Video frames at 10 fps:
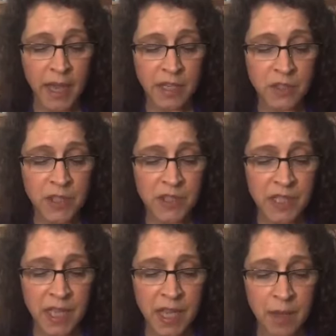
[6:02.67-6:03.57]
I can just
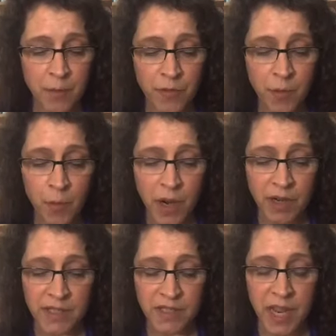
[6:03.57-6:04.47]
see him from where
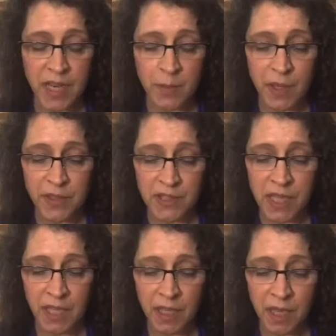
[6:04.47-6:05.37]
I stand by the
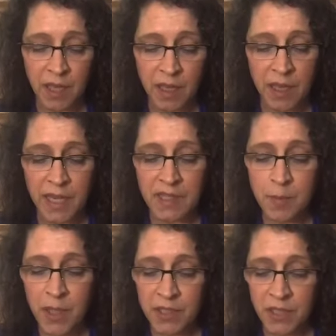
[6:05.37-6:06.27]
sink. He's a
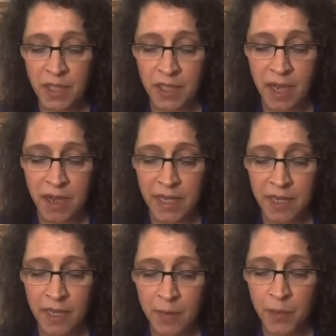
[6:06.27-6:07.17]
muscular guy,
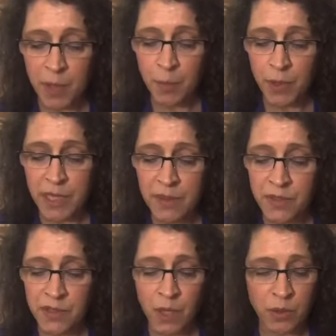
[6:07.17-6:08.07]
but he breathes
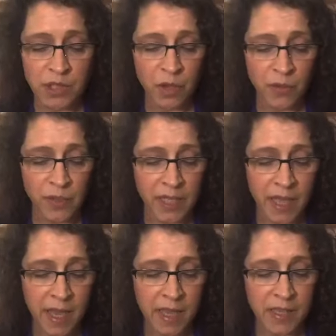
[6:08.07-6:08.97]
so
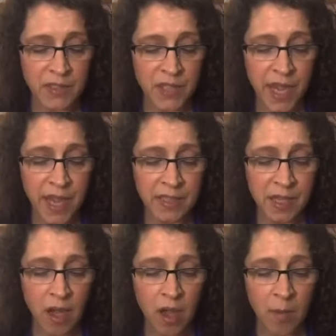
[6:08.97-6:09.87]
softly, his tanned
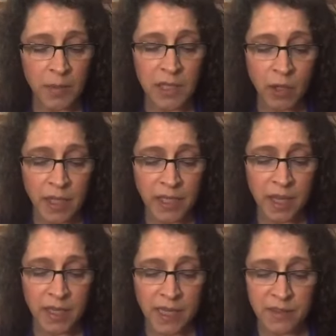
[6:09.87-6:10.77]
arm lolling
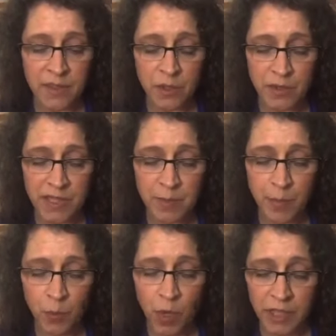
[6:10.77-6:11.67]
against the
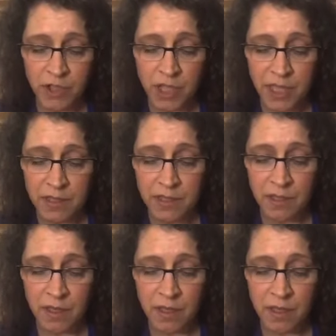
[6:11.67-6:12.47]
crisp white sheets.